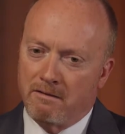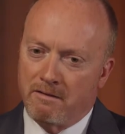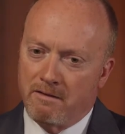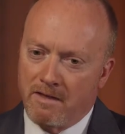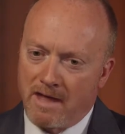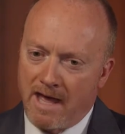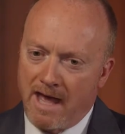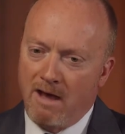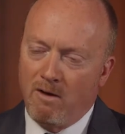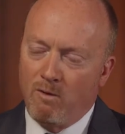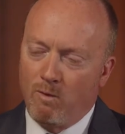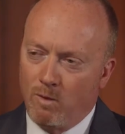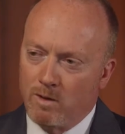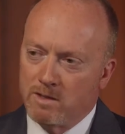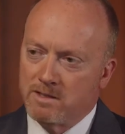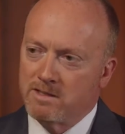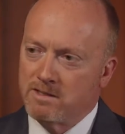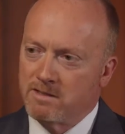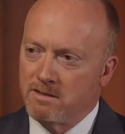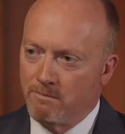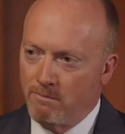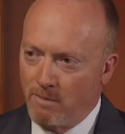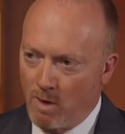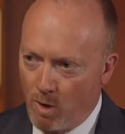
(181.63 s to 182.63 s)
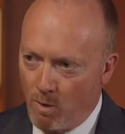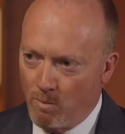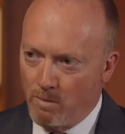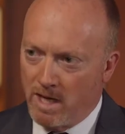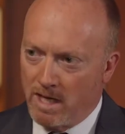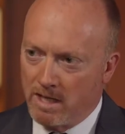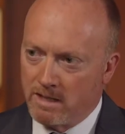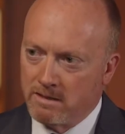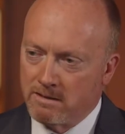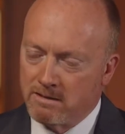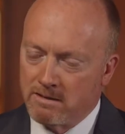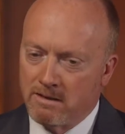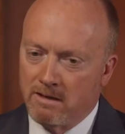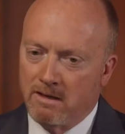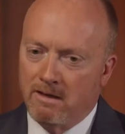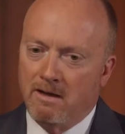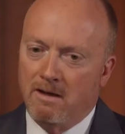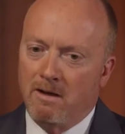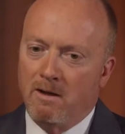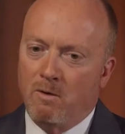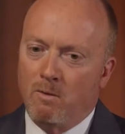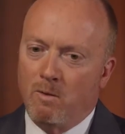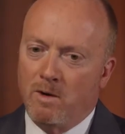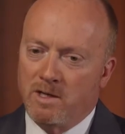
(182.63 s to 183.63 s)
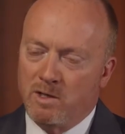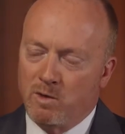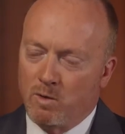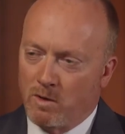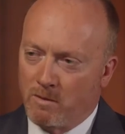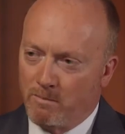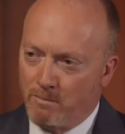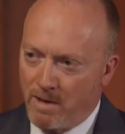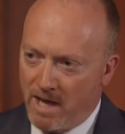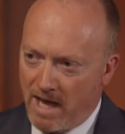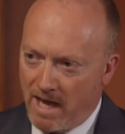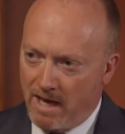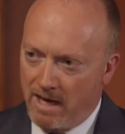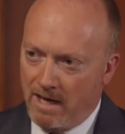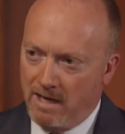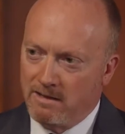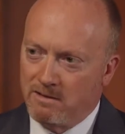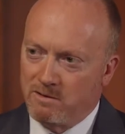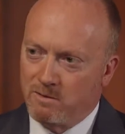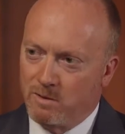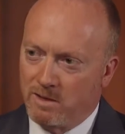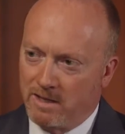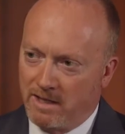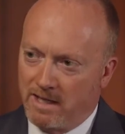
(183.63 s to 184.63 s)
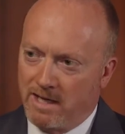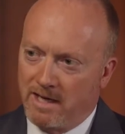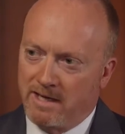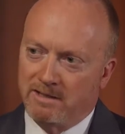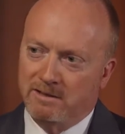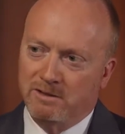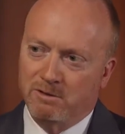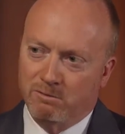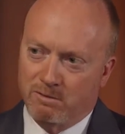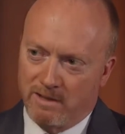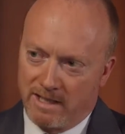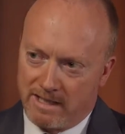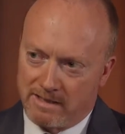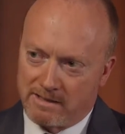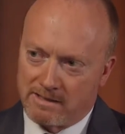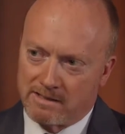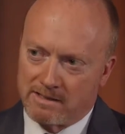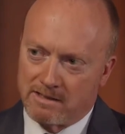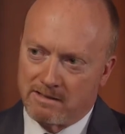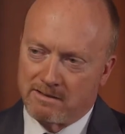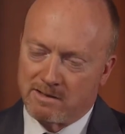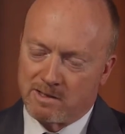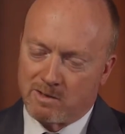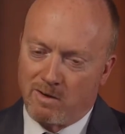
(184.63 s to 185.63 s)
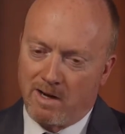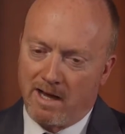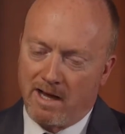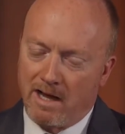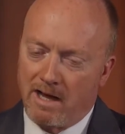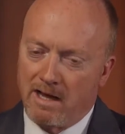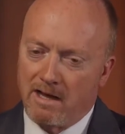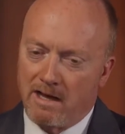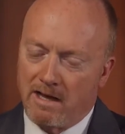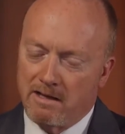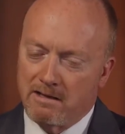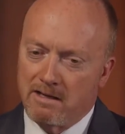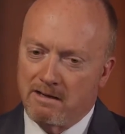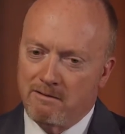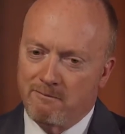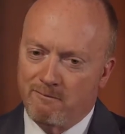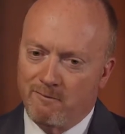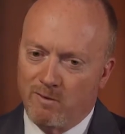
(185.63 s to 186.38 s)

that was the moment when you were paid to engage risk. So I, I think